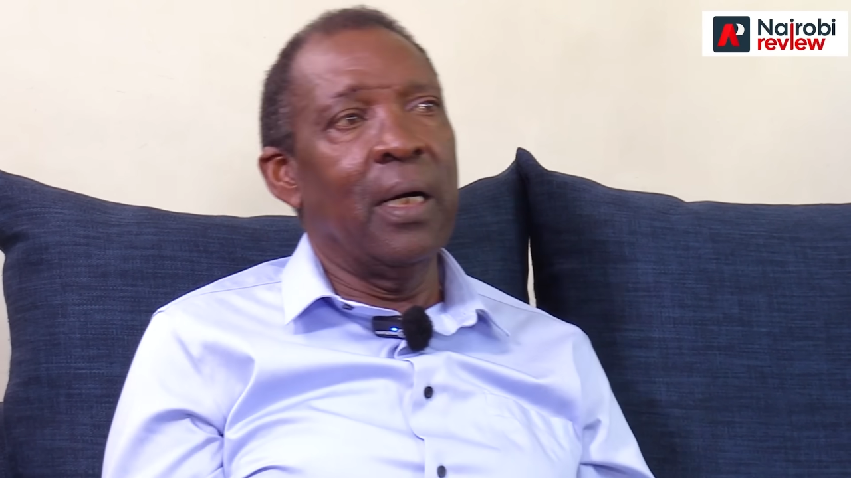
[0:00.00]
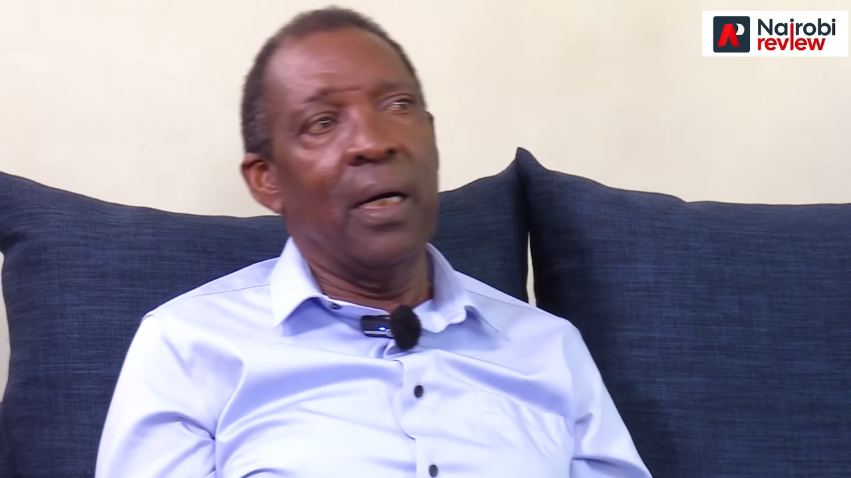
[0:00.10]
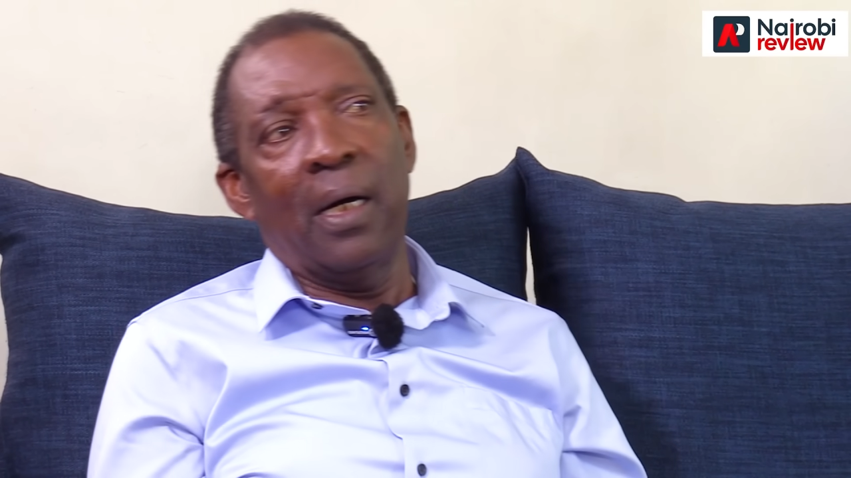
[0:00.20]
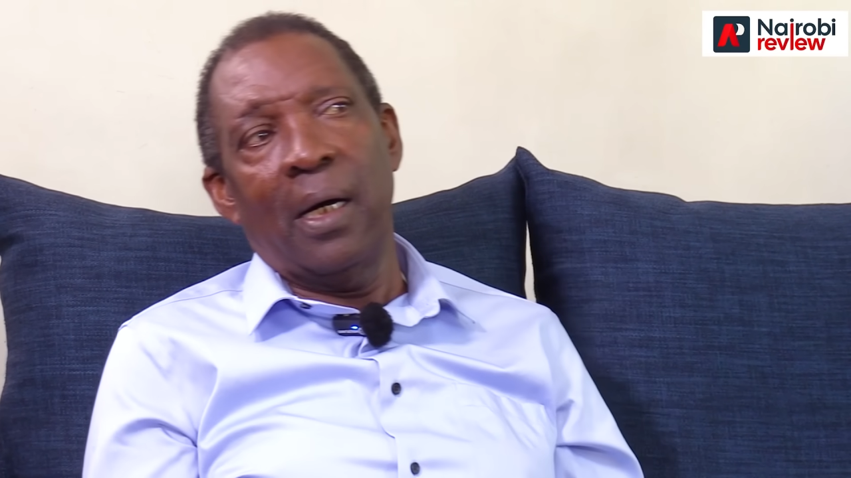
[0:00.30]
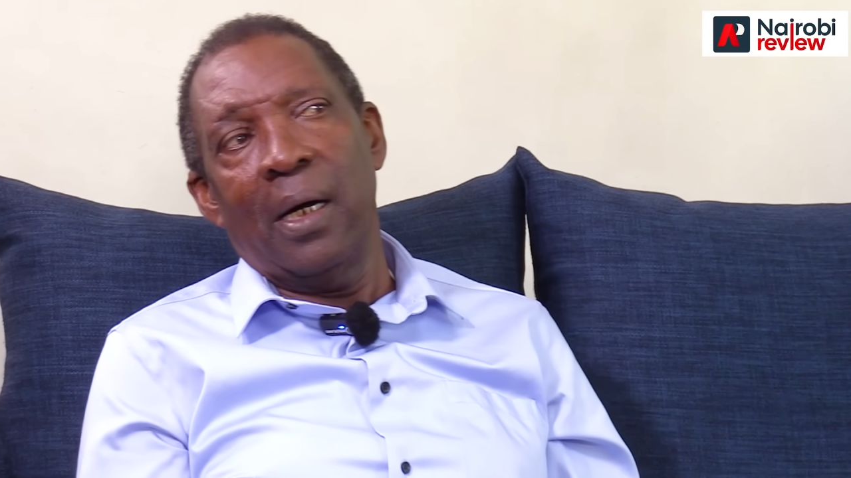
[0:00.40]

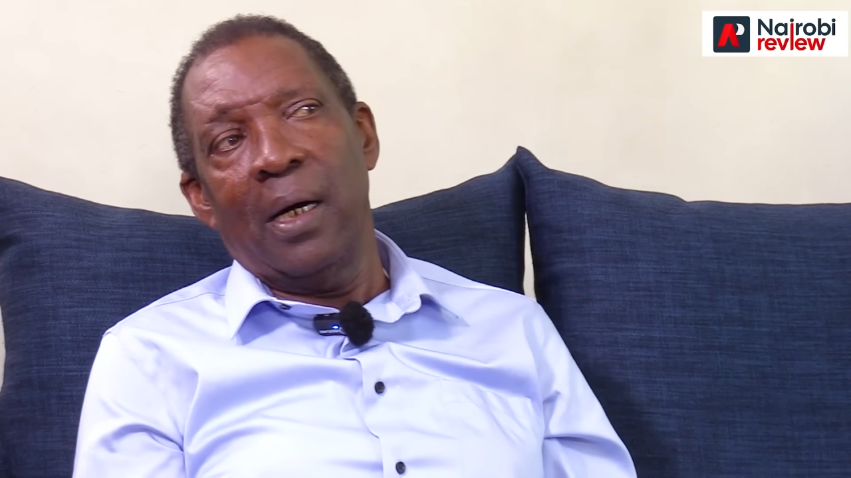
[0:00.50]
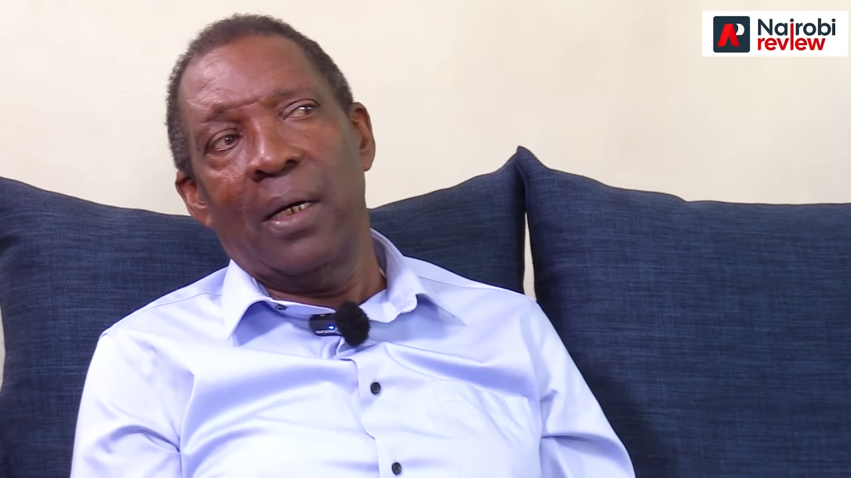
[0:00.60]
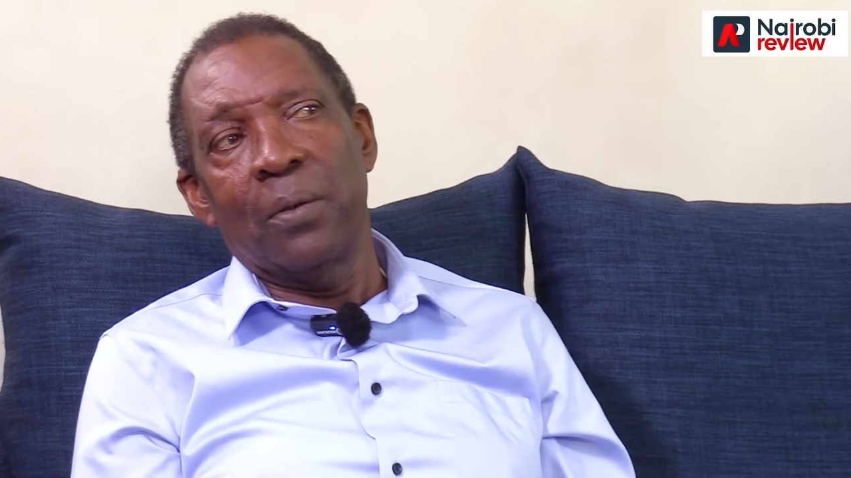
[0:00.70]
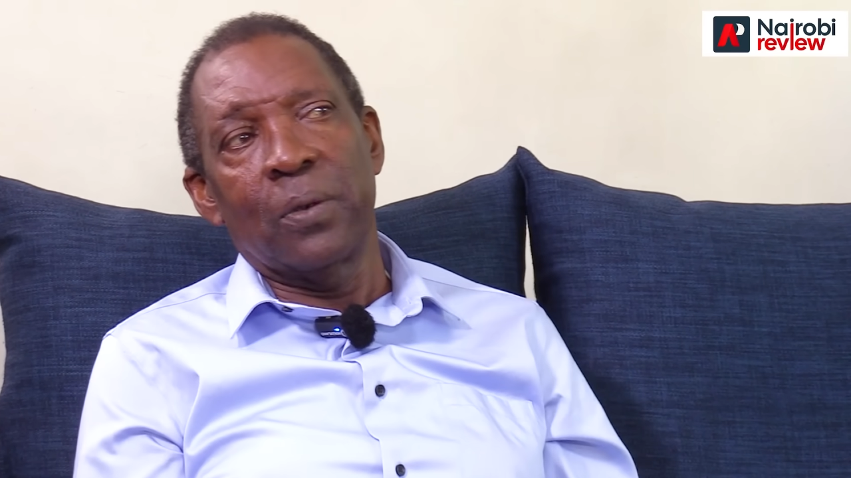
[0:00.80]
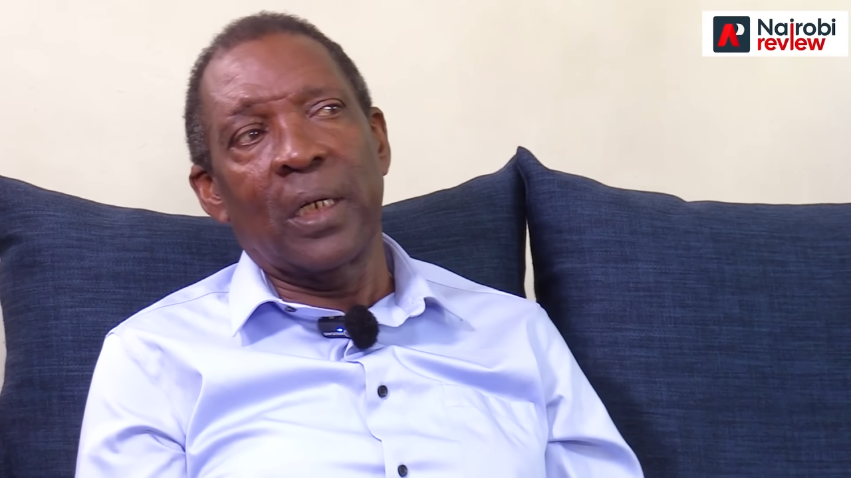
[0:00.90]

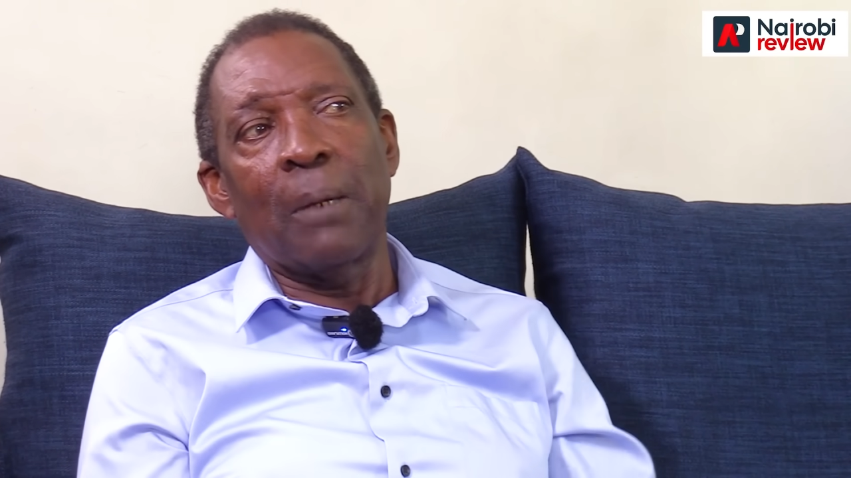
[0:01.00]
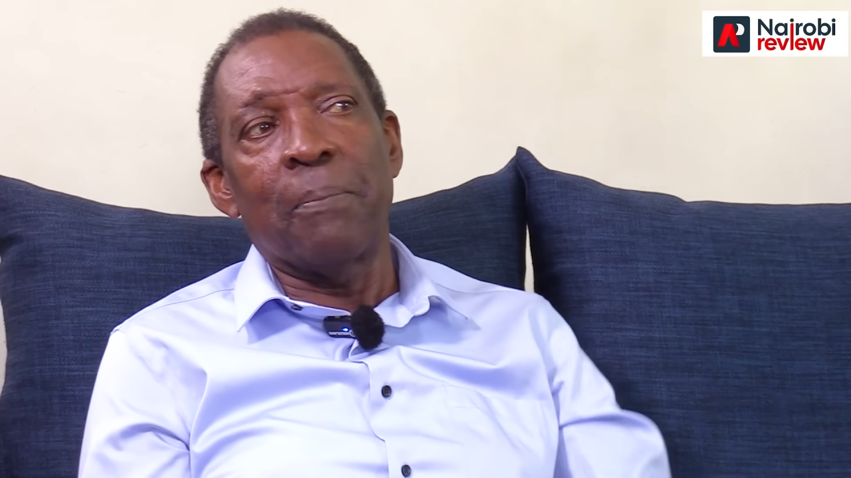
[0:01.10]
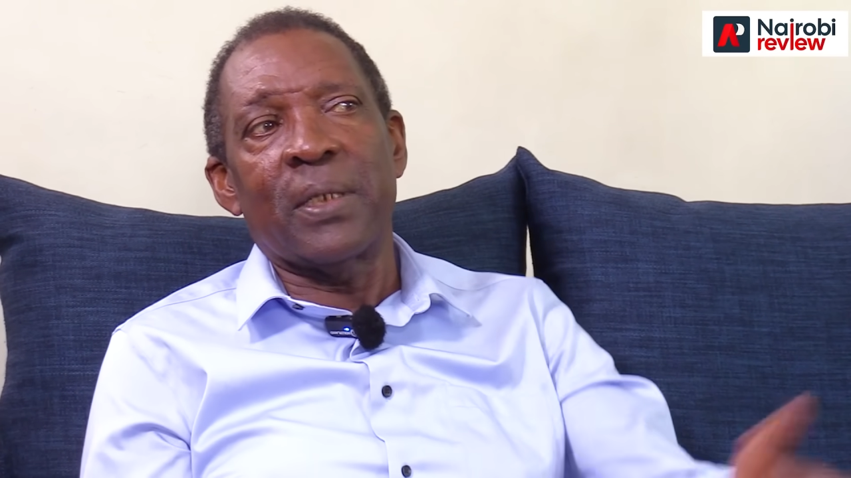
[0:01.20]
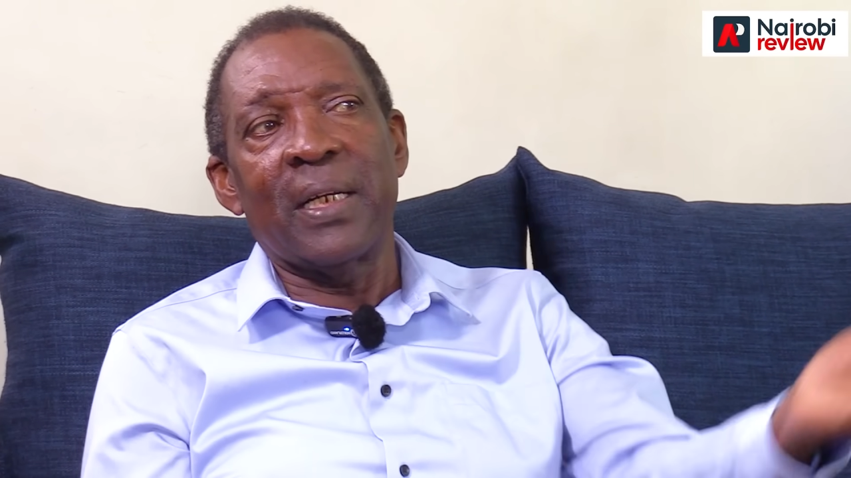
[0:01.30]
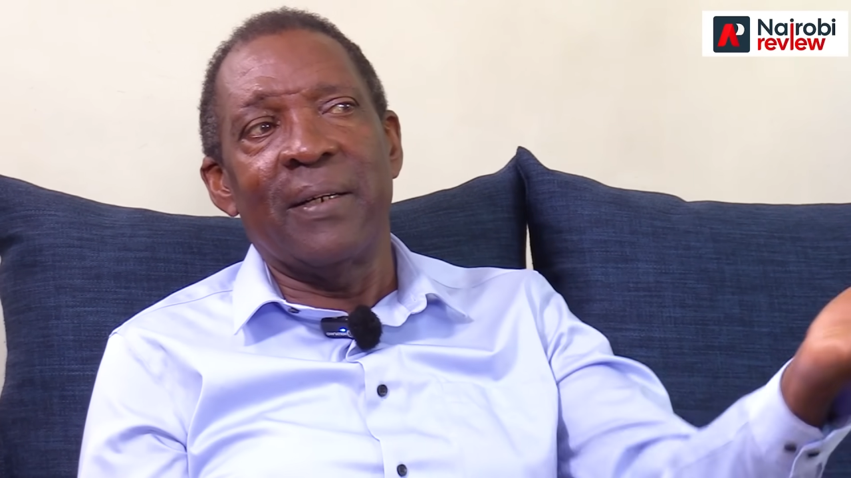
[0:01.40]
Ruto
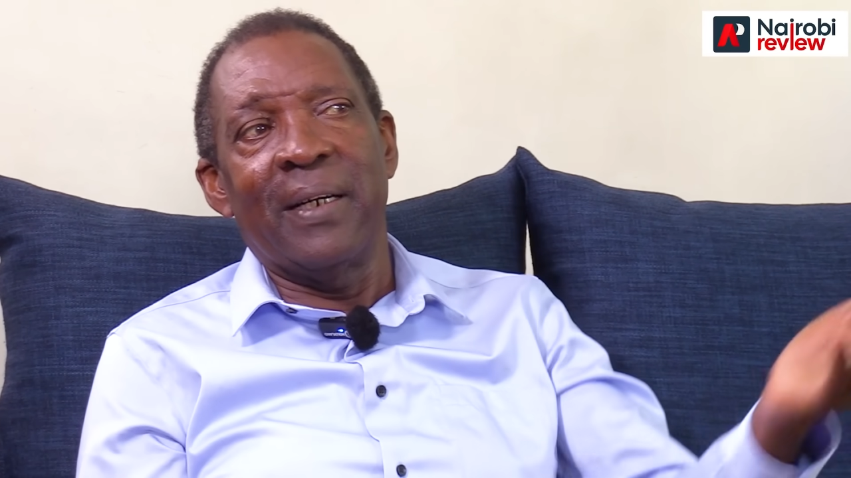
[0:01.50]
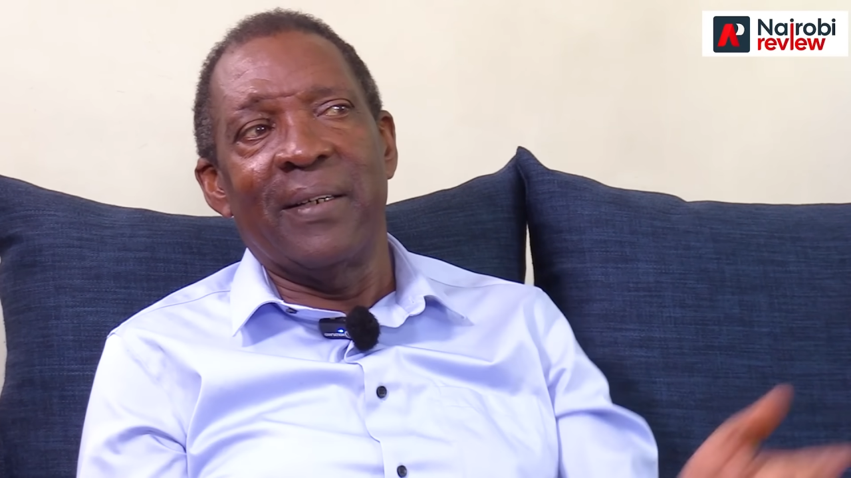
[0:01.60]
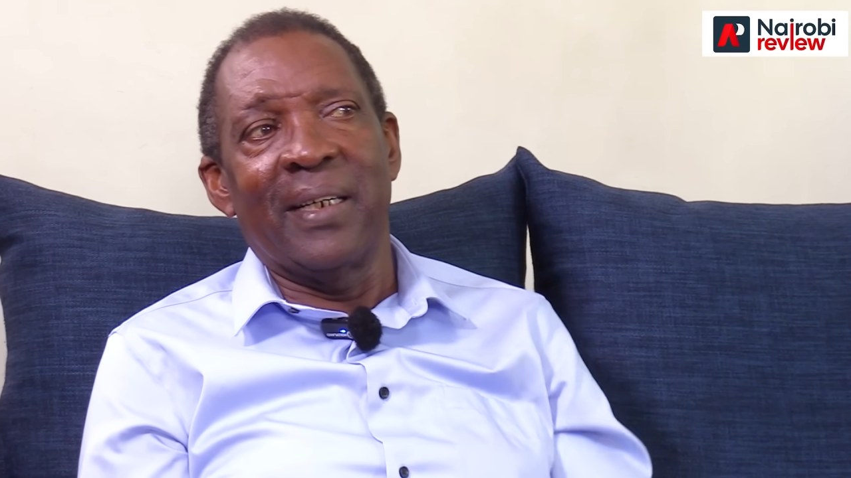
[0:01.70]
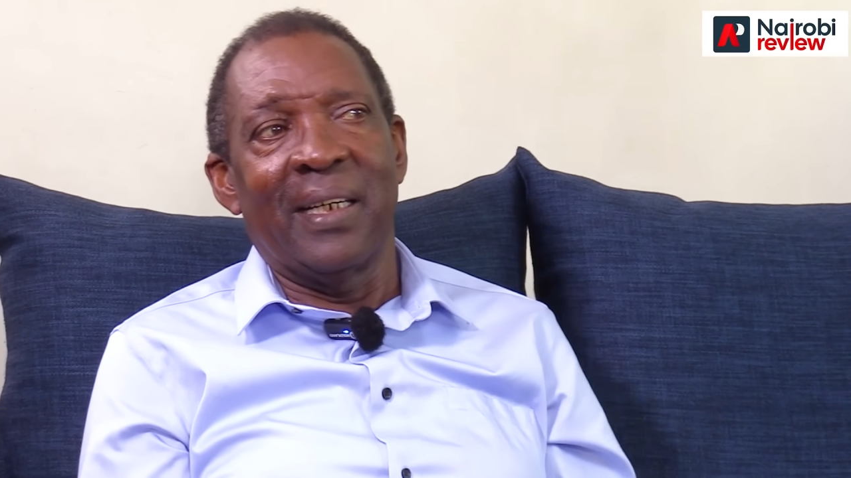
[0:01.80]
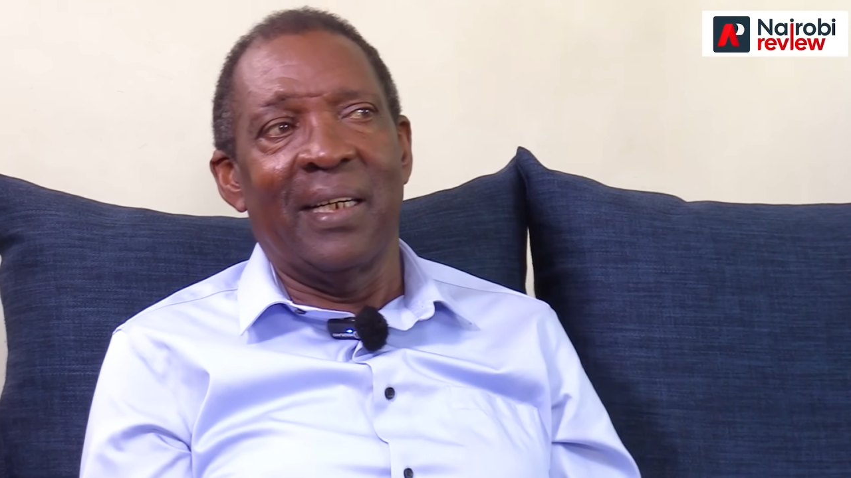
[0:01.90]
atapita na wewe.